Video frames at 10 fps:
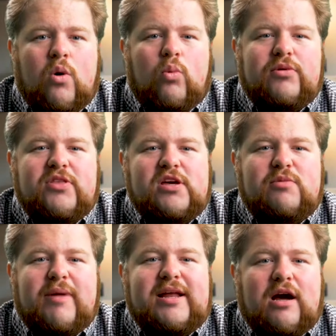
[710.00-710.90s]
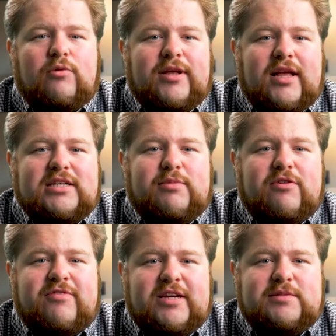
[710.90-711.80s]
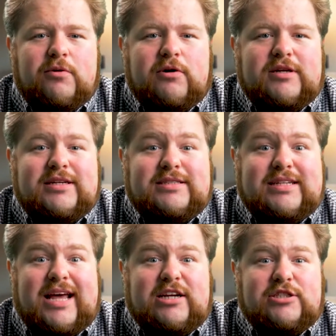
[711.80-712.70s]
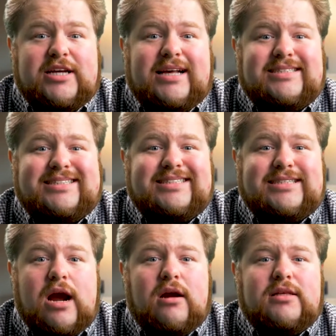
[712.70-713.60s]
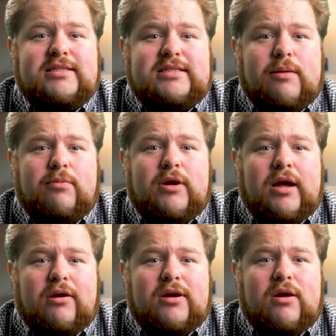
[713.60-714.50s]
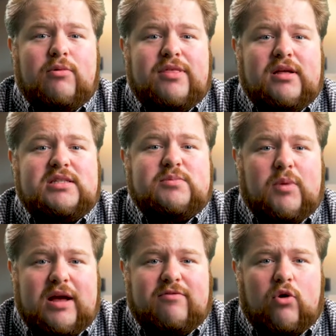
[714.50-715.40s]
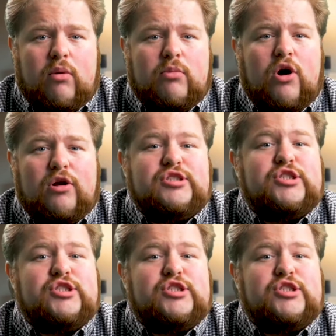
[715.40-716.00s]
One thing you might not realize about Facebook is it actually has an entirely separate area within its platform called